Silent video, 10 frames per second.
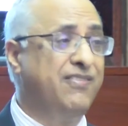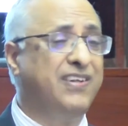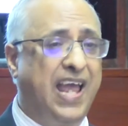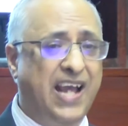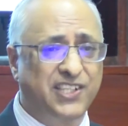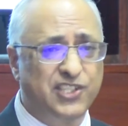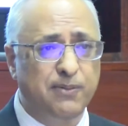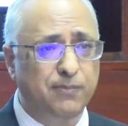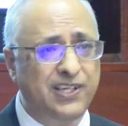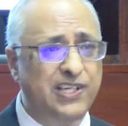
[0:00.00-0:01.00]
even
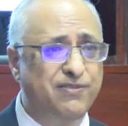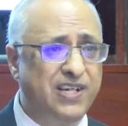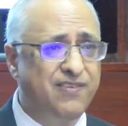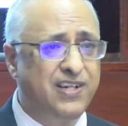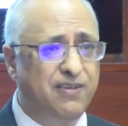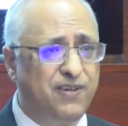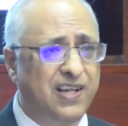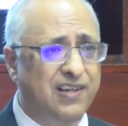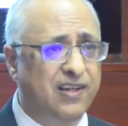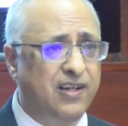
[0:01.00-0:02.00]
accessing money is very, very
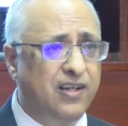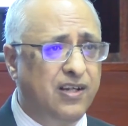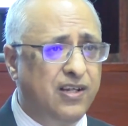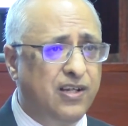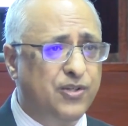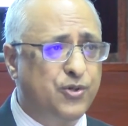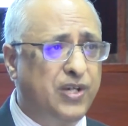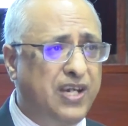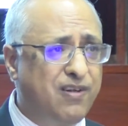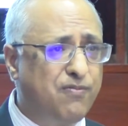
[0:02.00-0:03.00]
difficult. So
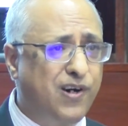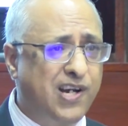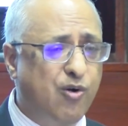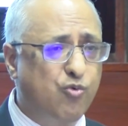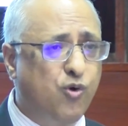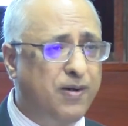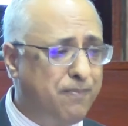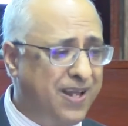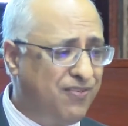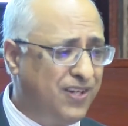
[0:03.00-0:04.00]
even for our own
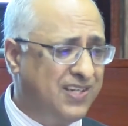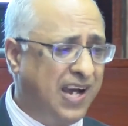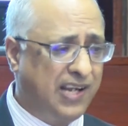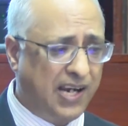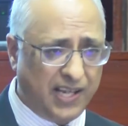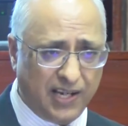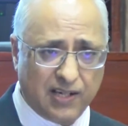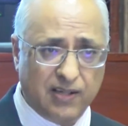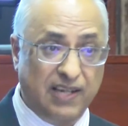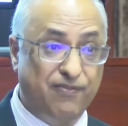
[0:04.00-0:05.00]
benefit, I think